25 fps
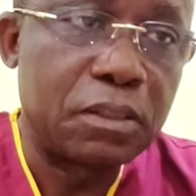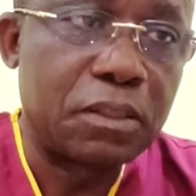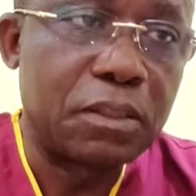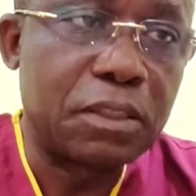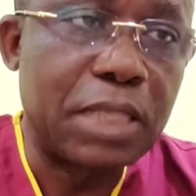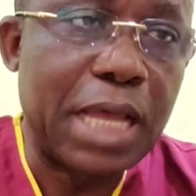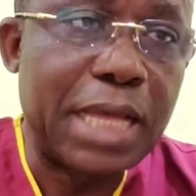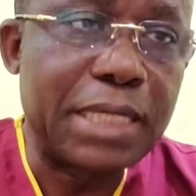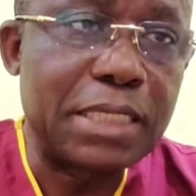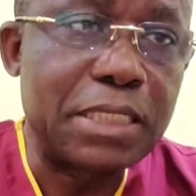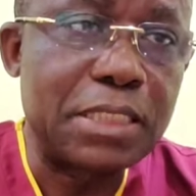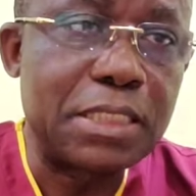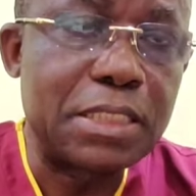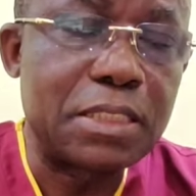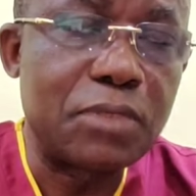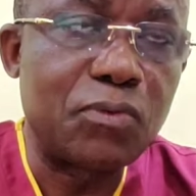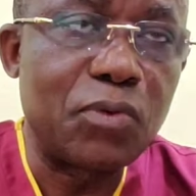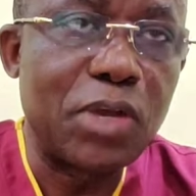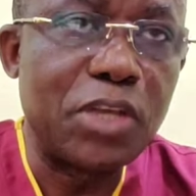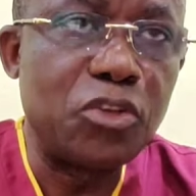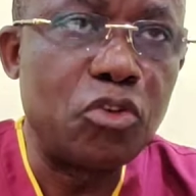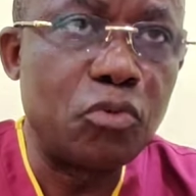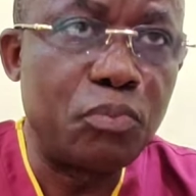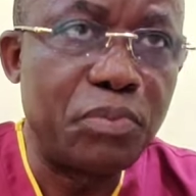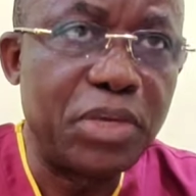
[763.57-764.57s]
that is
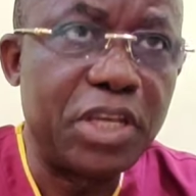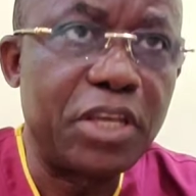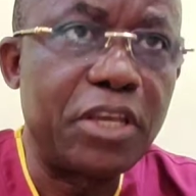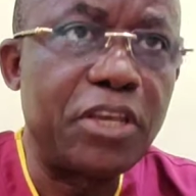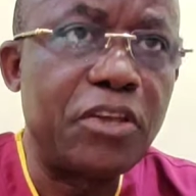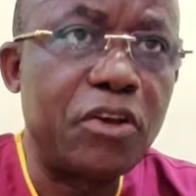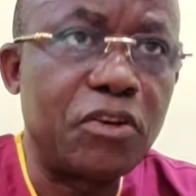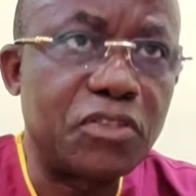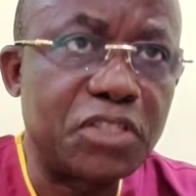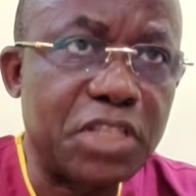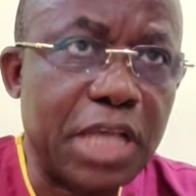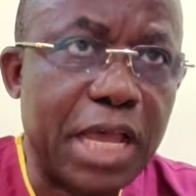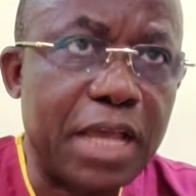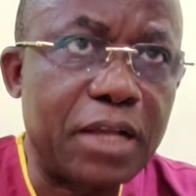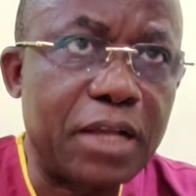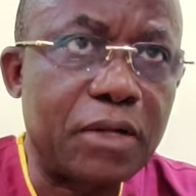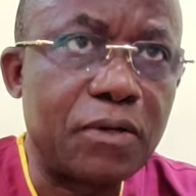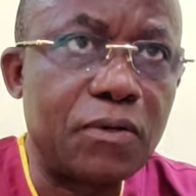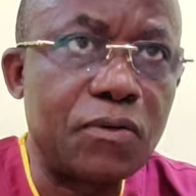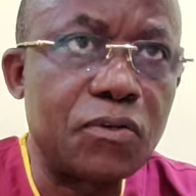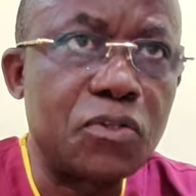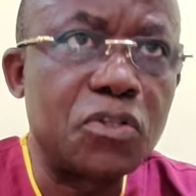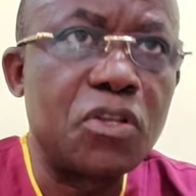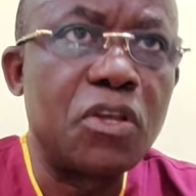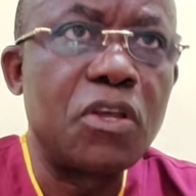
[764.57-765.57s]
when you begin your
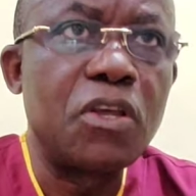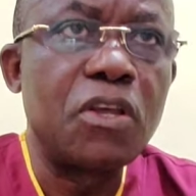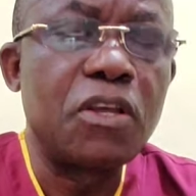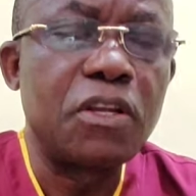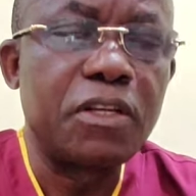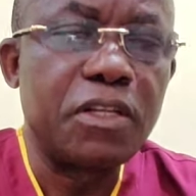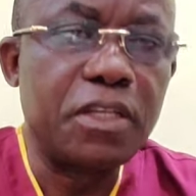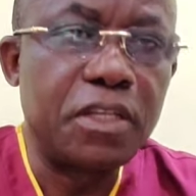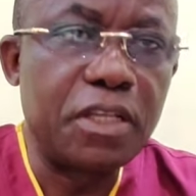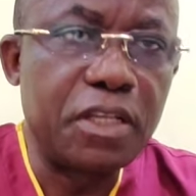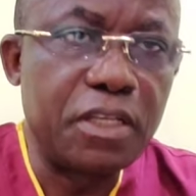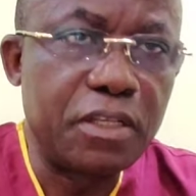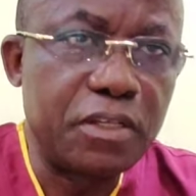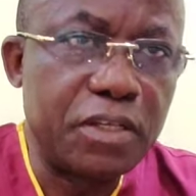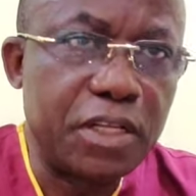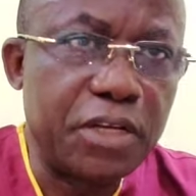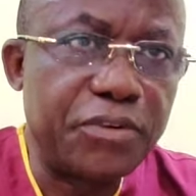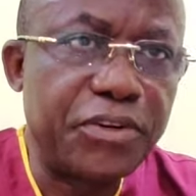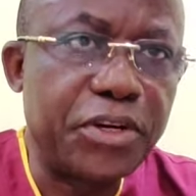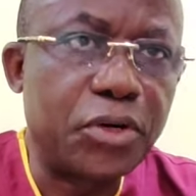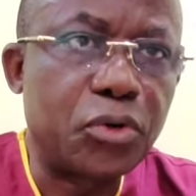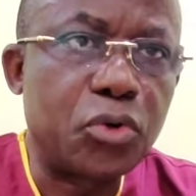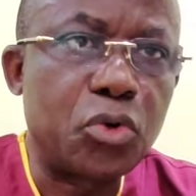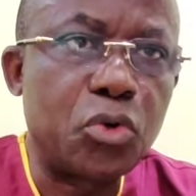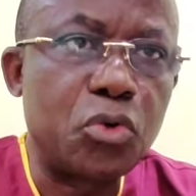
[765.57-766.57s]
cycles, they
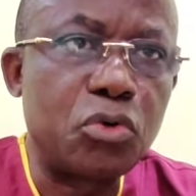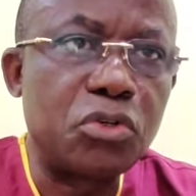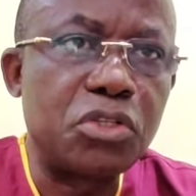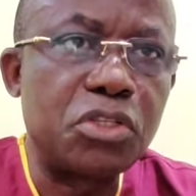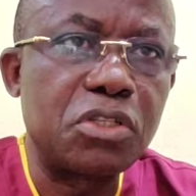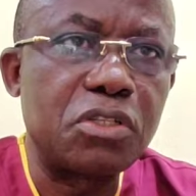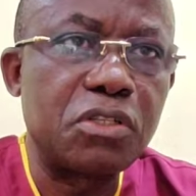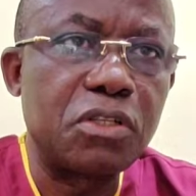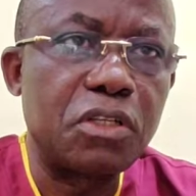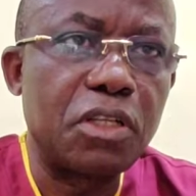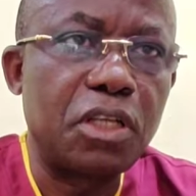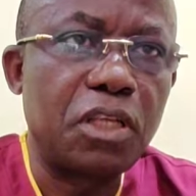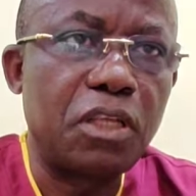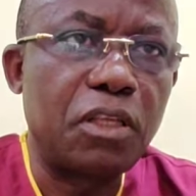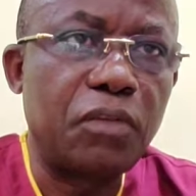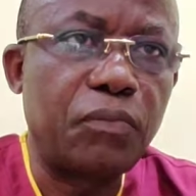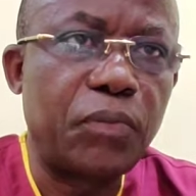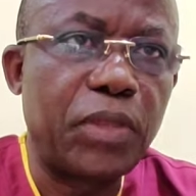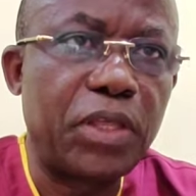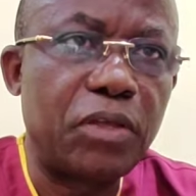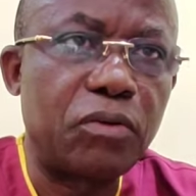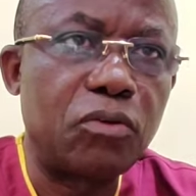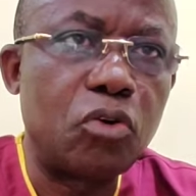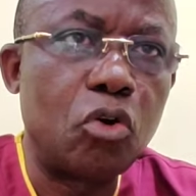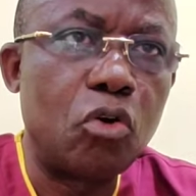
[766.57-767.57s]
recruit
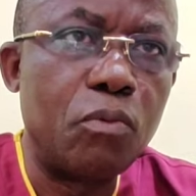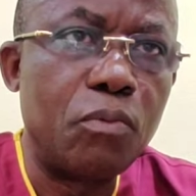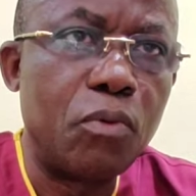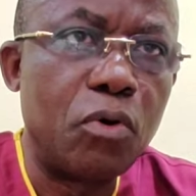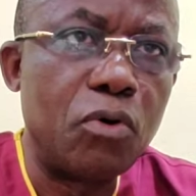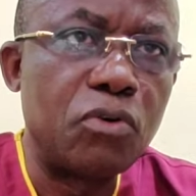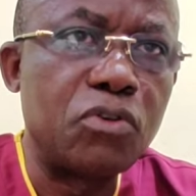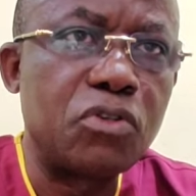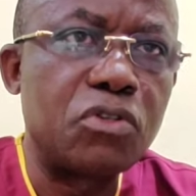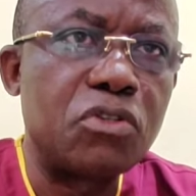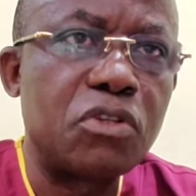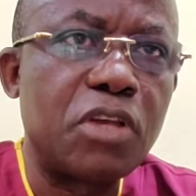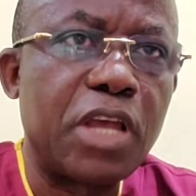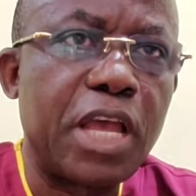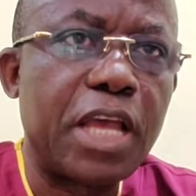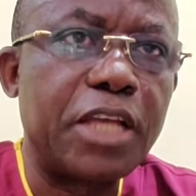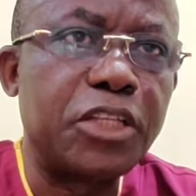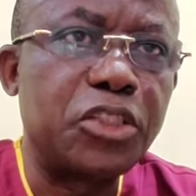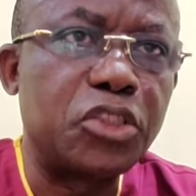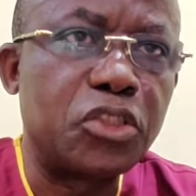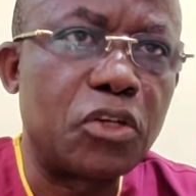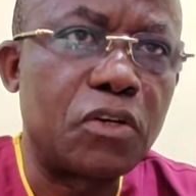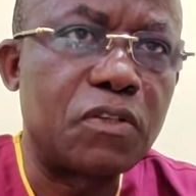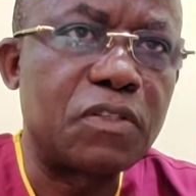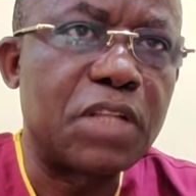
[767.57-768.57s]
the hormones,
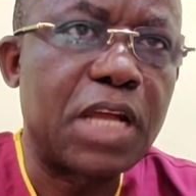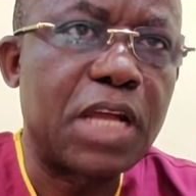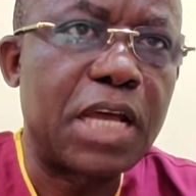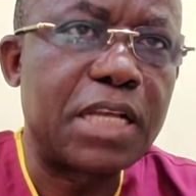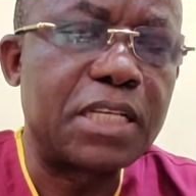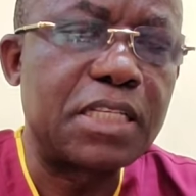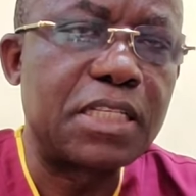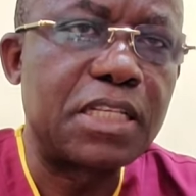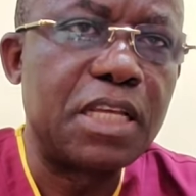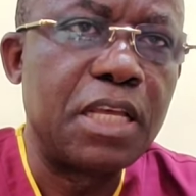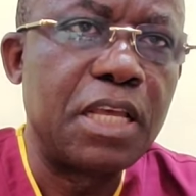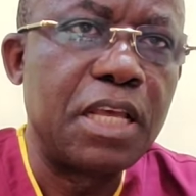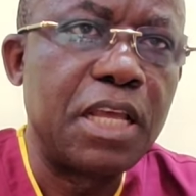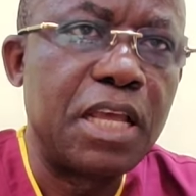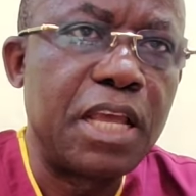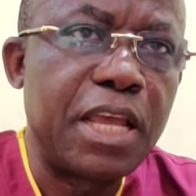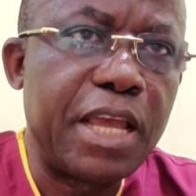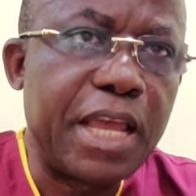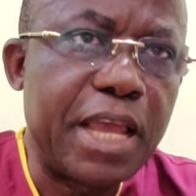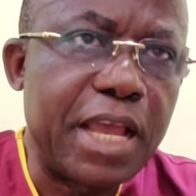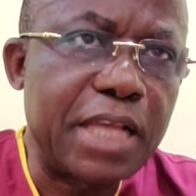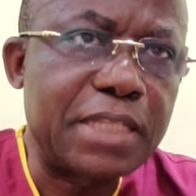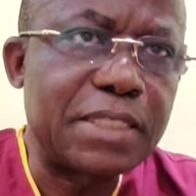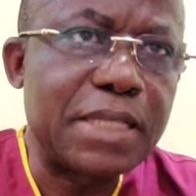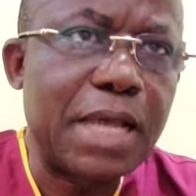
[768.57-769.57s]
ensures that
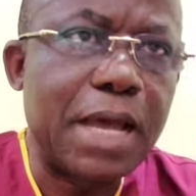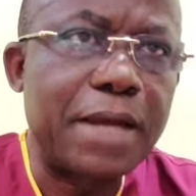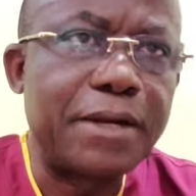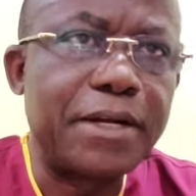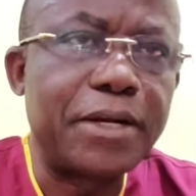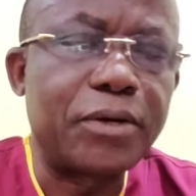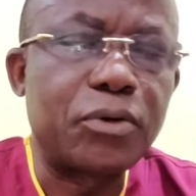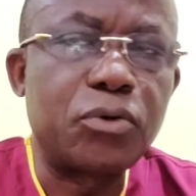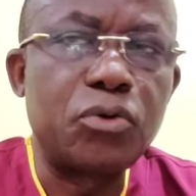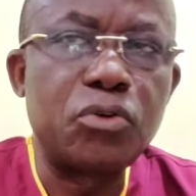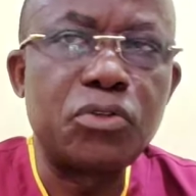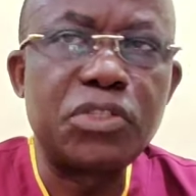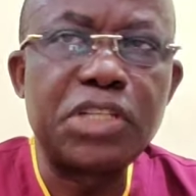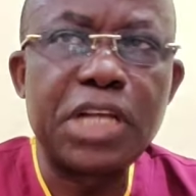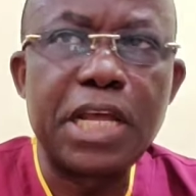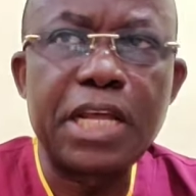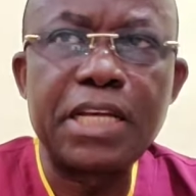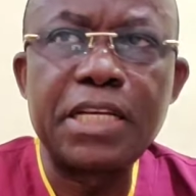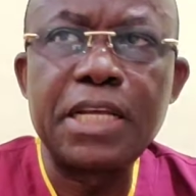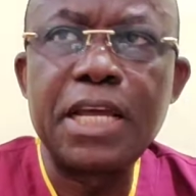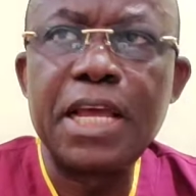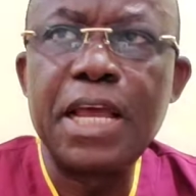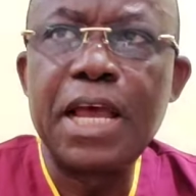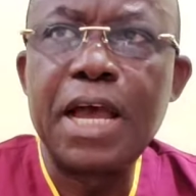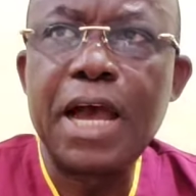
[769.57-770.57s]
eggs are
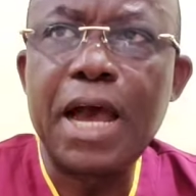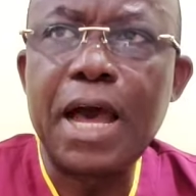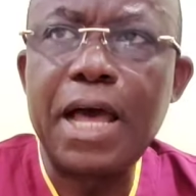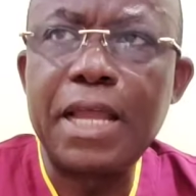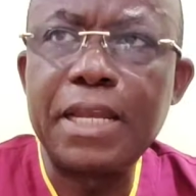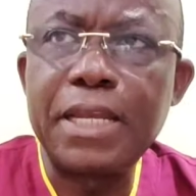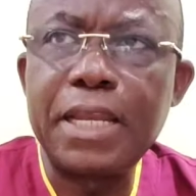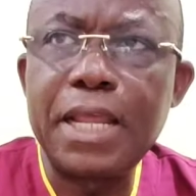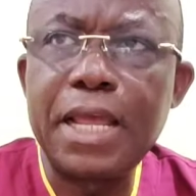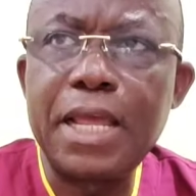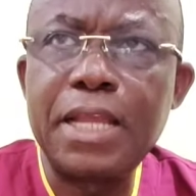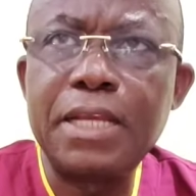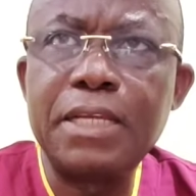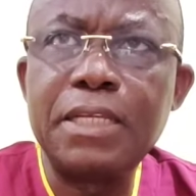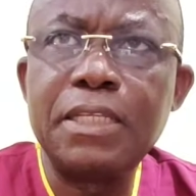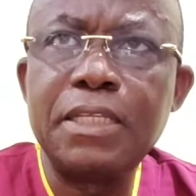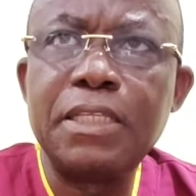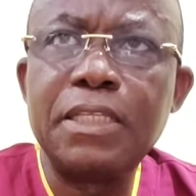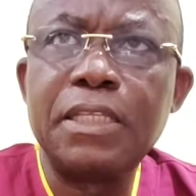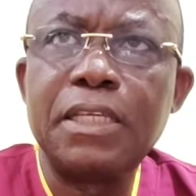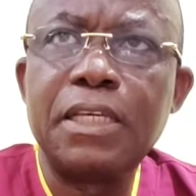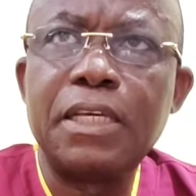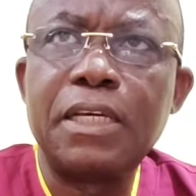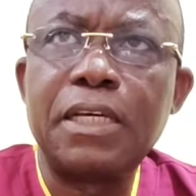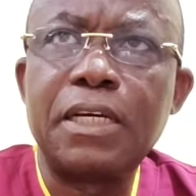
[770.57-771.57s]
recruited, and then
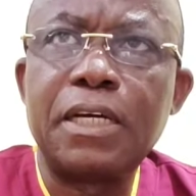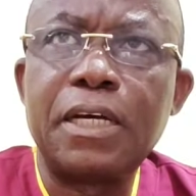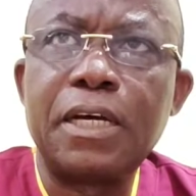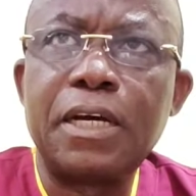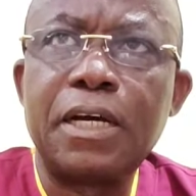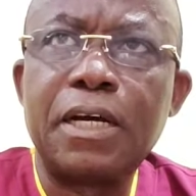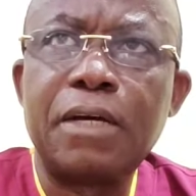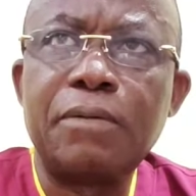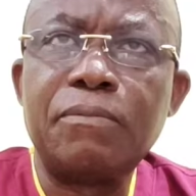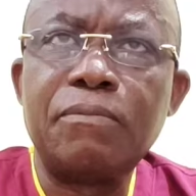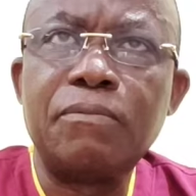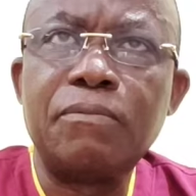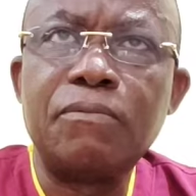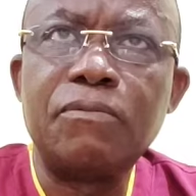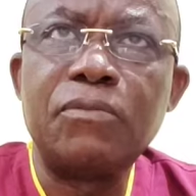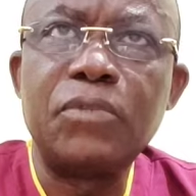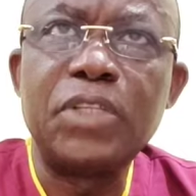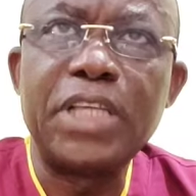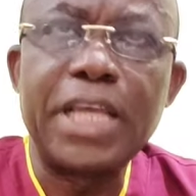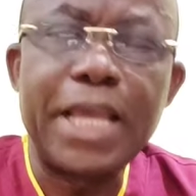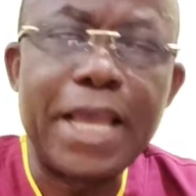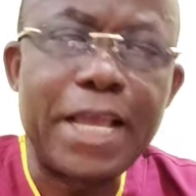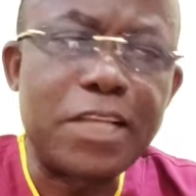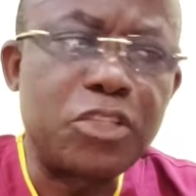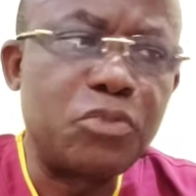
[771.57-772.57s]

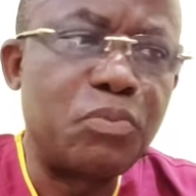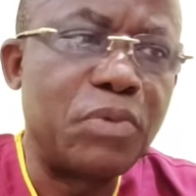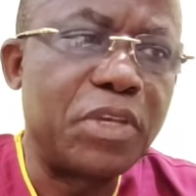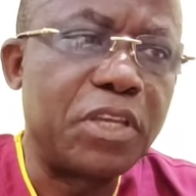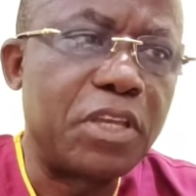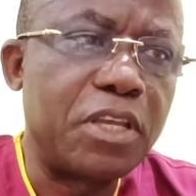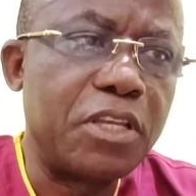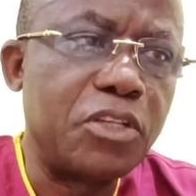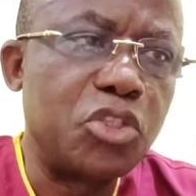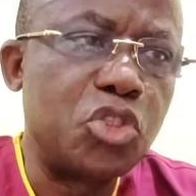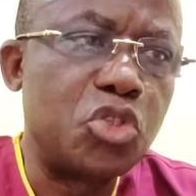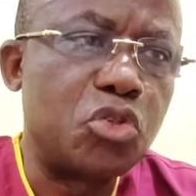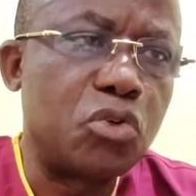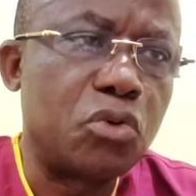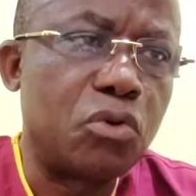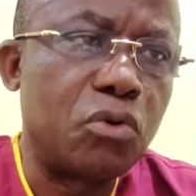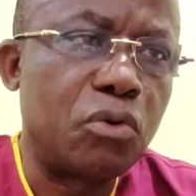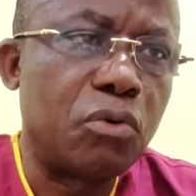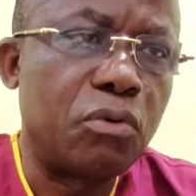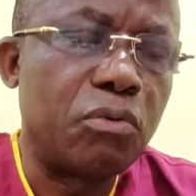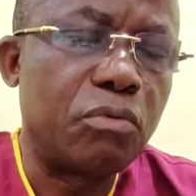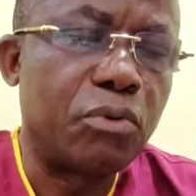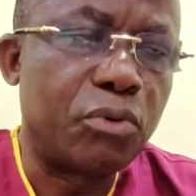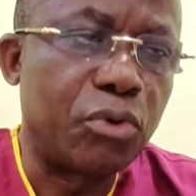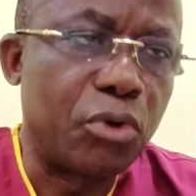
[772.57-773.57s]
the eggs begin
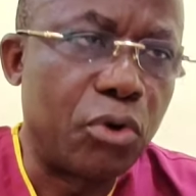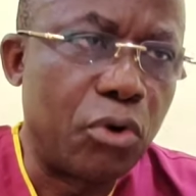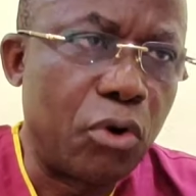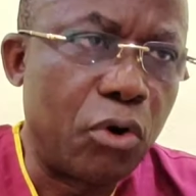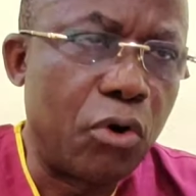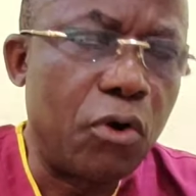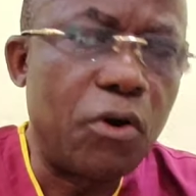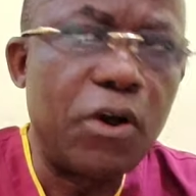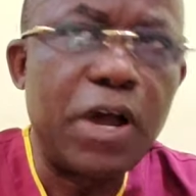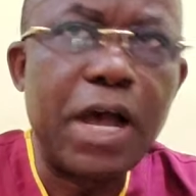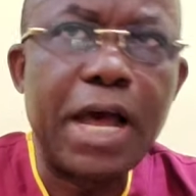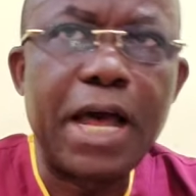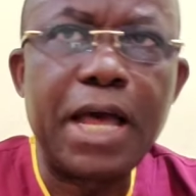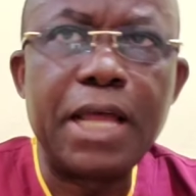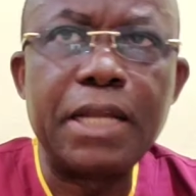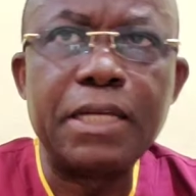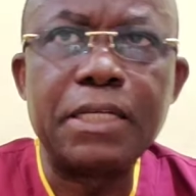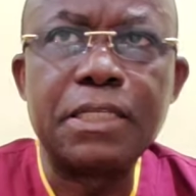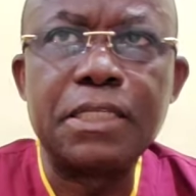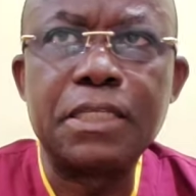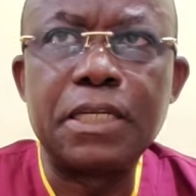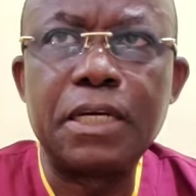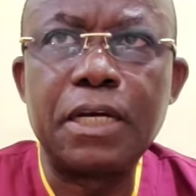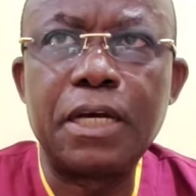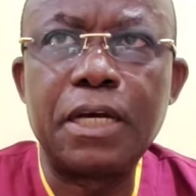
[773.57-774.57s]
to grow, and